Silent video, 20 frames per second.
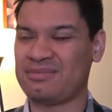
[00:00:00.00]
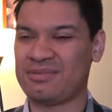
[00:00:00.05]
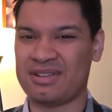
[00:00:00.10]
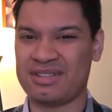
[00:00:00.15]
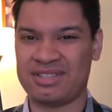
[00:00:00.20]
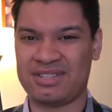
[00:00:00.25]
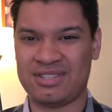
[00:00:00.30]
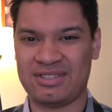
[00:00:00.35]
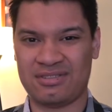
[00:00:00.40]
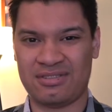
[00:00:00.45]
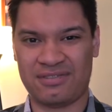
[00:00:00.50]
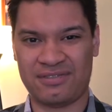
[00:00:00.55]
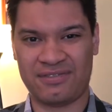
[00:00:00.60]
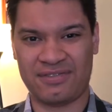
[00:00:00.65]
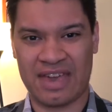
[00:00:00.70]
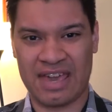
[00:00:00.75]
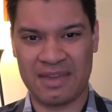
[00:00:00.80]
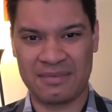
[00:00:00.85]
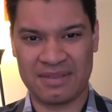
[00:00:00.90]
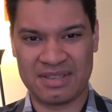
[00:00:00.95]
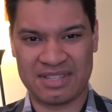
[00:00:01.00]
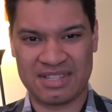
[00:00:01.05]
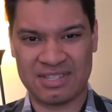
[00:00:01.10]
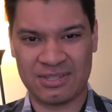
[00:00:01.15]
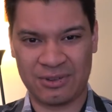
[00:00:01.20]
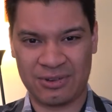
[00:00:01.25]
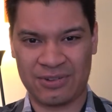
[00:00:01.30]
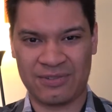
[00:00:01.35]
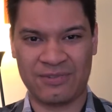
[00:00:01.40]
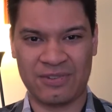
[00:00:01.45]
Once your fame is
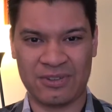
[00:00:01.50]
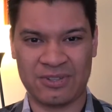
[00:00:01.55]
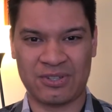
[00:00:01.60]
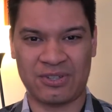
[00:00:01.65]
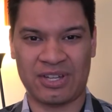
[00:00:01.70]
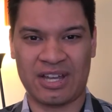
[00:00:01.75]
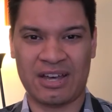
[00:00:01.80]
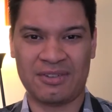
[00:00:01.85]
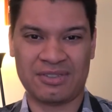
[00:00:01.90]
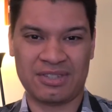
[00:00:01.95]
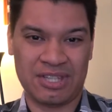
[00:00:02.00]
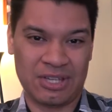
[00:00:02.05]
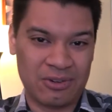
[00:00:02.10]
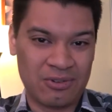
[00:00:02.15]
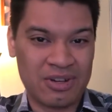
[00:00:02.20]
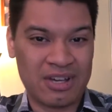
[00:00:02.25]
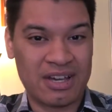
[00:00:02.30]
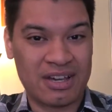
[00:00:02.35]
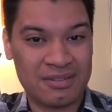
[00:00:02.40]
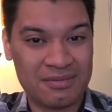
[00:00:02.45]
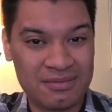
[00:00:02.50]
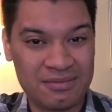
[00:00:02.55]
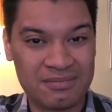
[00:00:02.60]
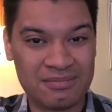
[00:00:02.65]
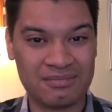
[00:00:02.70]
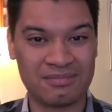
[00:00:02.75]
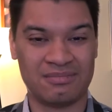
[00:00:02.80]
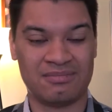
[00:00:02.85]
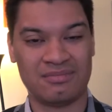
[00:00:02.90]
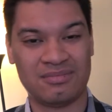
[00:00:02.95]
sort of fizzled out, they don't want
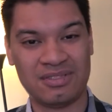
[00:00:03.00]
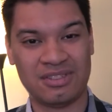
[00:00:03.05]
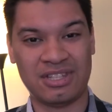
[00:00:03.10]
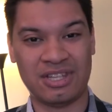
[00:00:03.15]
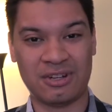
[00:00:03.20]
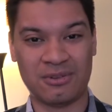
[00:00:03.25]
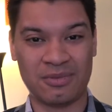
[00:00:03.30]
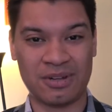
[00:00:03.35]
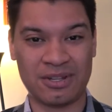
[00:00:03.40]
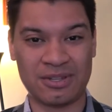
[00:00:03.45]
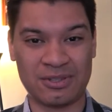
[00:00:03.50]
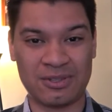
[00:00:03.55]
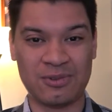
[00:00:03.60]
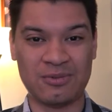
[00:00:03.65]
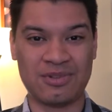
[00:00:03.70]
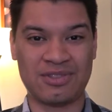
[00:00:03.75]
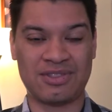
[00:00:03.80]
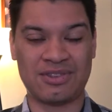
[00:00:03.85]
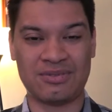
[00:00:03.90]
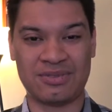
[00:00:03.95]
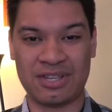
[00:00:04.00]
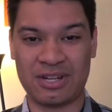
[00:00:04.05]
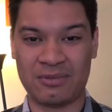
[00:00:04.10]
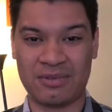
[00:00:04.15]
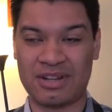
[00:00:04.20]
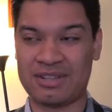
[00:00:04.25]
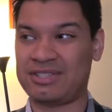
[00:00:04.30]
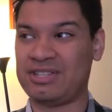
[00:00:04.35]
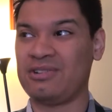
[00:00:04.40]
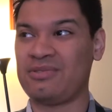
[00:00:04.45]
to deal with
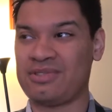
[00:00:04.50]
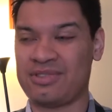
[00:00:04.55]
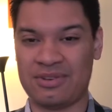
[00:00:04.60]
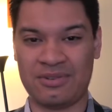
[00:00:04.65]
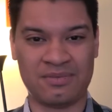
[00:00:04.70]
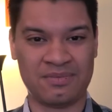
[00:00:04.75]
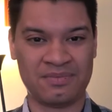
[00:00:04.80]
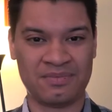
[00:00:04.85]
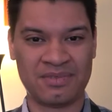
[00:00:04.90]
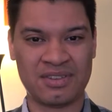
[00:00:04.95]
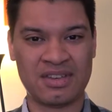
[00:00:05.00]
you.